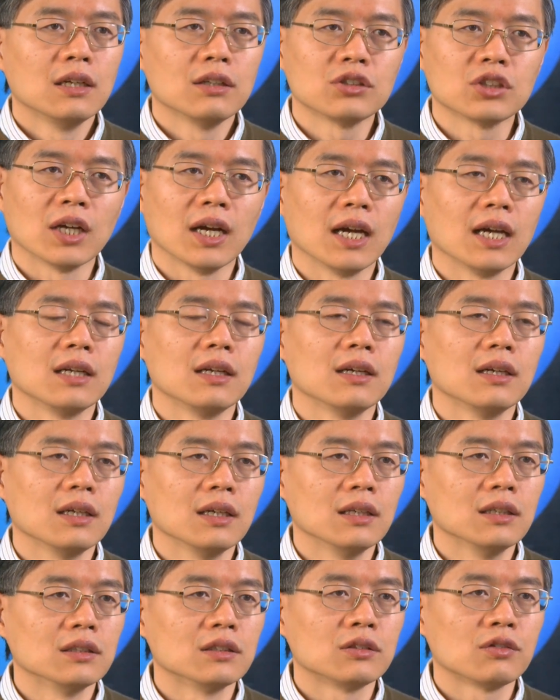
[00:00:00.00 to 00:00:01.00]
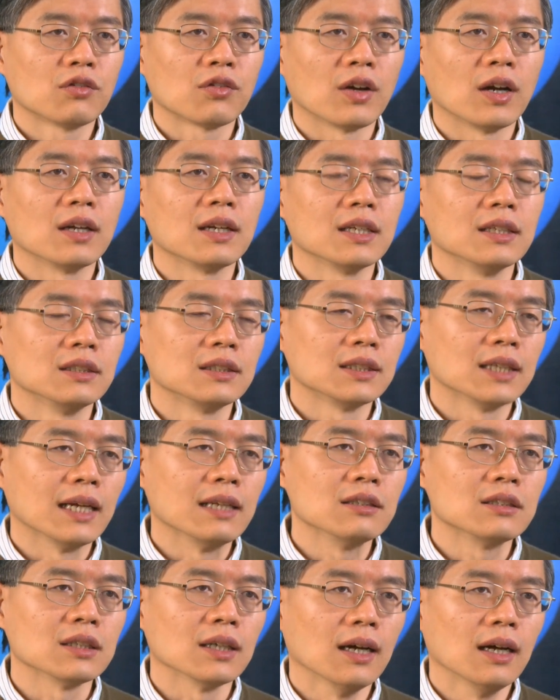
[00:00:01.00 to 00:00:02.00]
China is front and
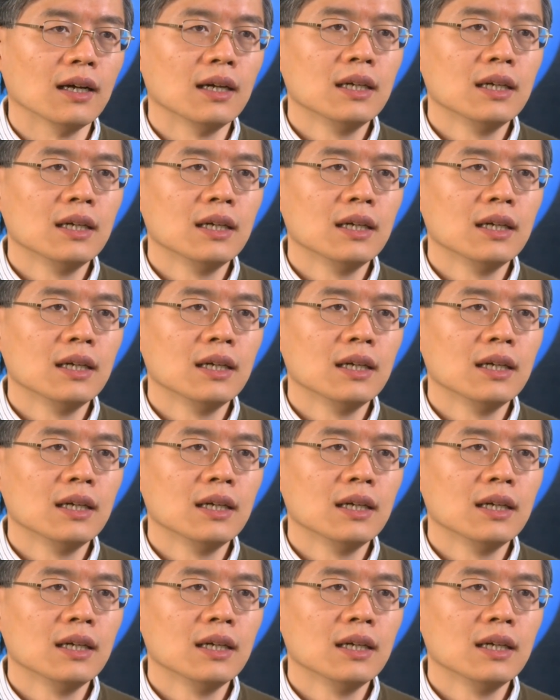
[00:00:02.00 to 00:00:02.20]
center.